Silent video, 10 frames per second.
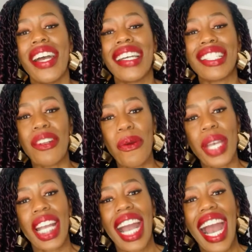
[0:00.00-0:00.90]

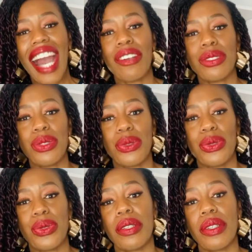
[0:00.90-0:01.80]
knowing how
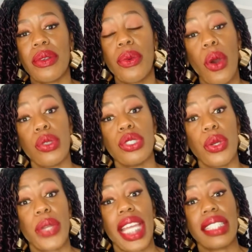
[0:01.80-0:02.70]
to quote your
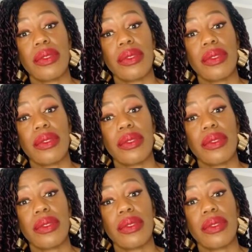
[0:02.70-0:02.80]
rates?